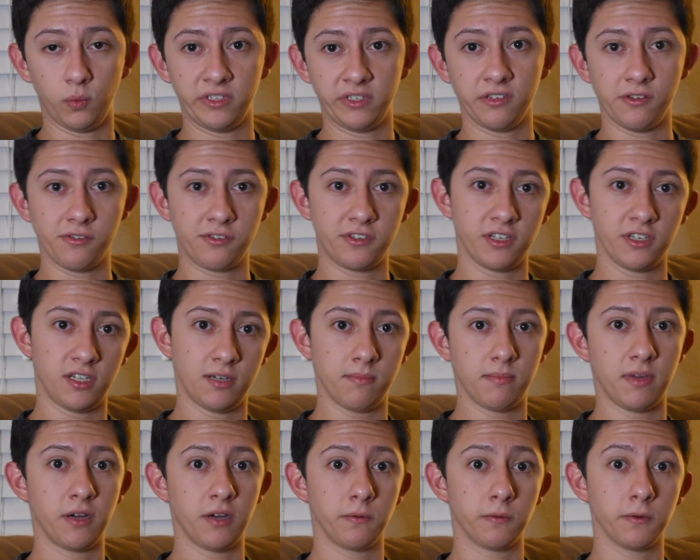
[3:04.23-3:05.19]
windowsill in
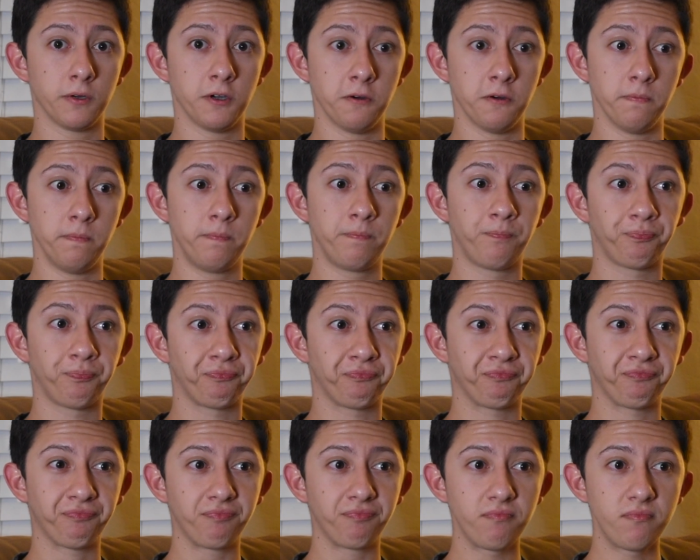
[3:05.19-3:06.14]
my room
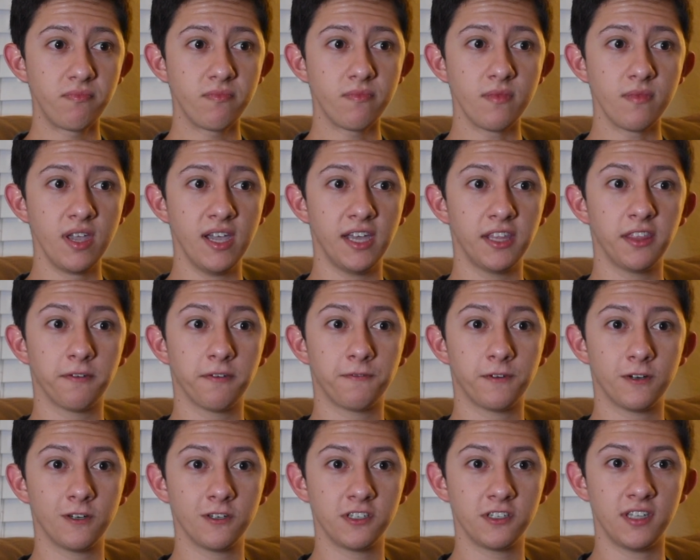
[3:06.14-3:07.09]
and the
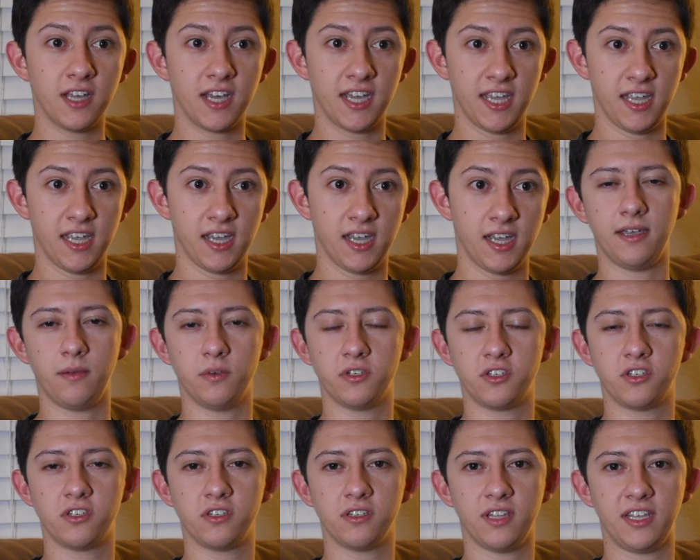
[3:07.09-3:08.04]
first night, it
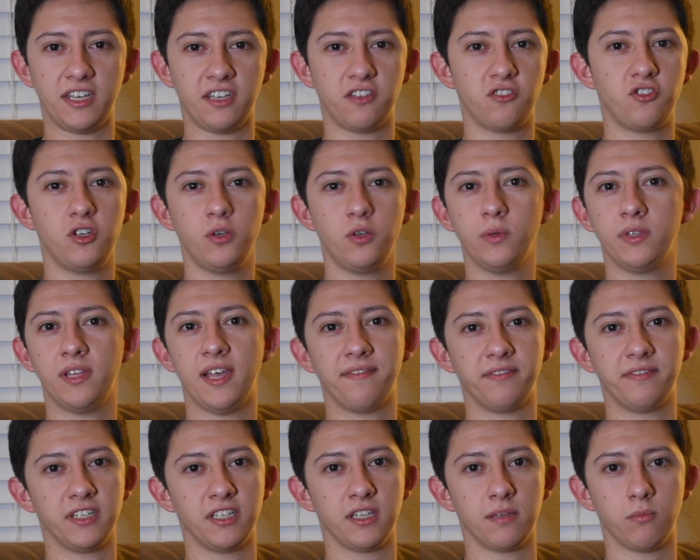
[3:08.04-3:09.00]
was like 2
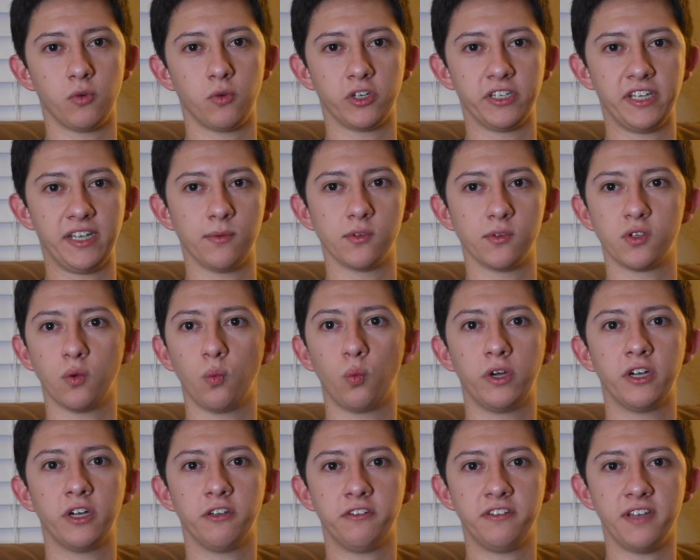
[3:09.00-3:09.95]
11 in the morning. It was a
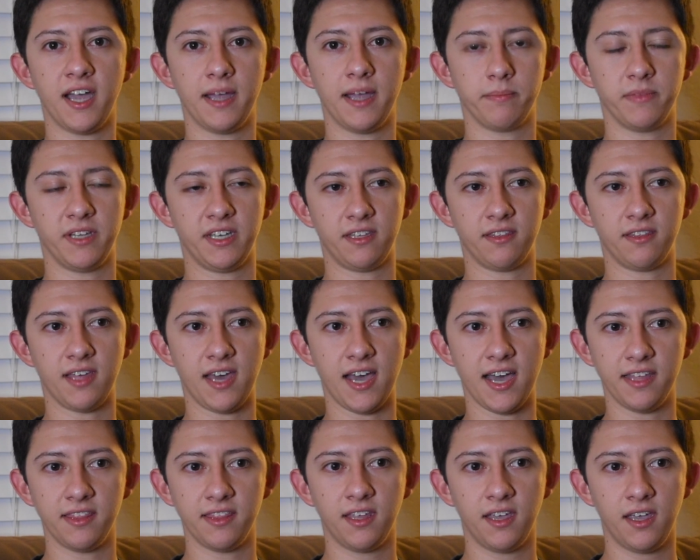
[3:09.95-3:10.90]
weird time like
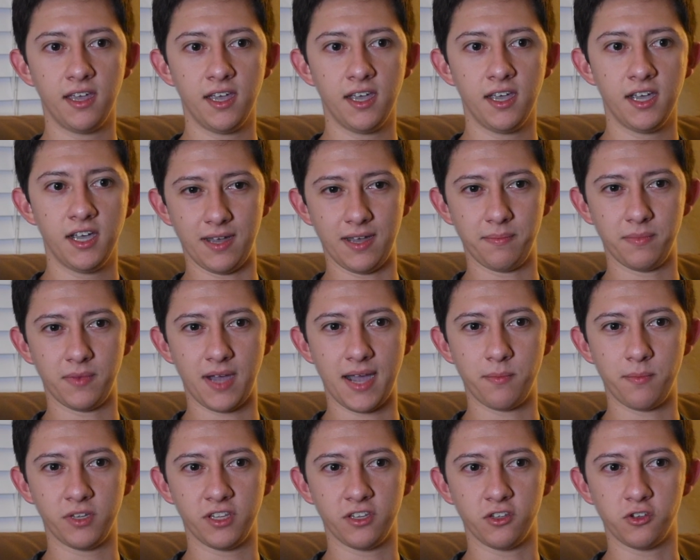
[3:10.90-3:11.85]
that. I'm,
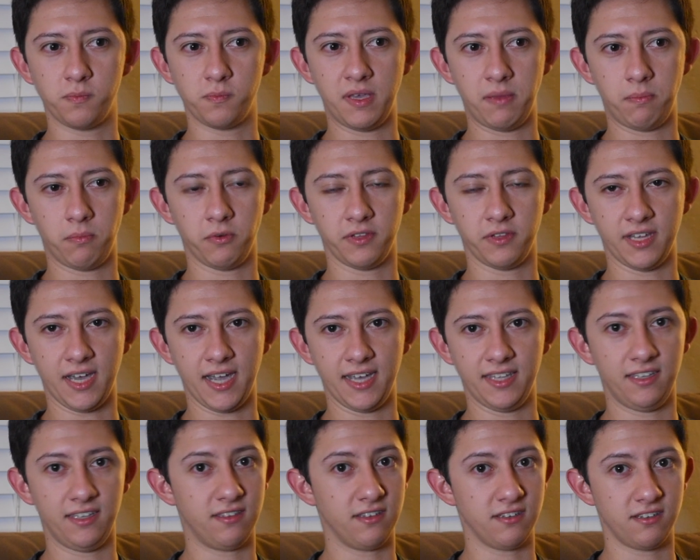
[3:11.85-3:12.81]
I'm one of those people that I
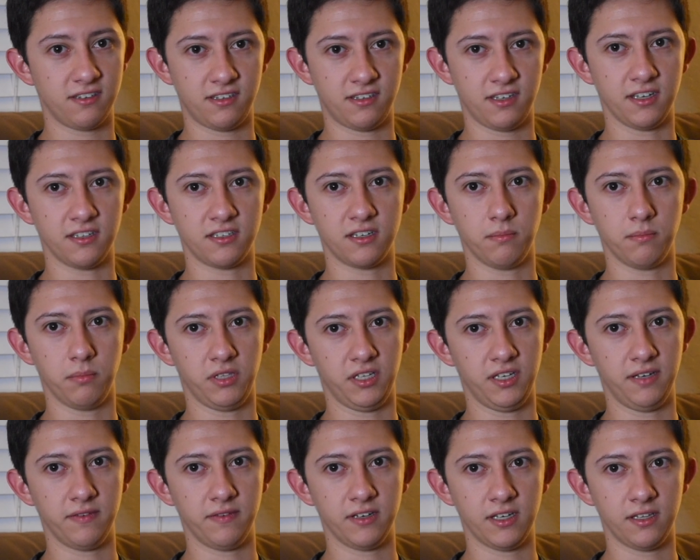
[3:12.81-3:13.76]
need to see it to
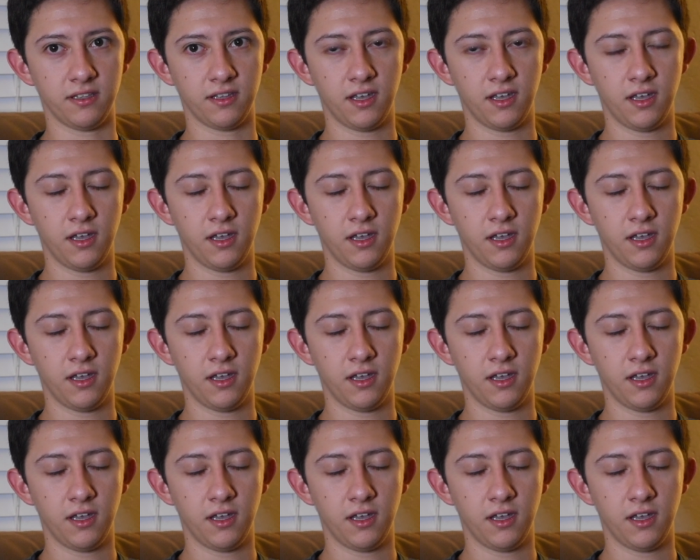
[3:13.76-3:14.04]
believe it.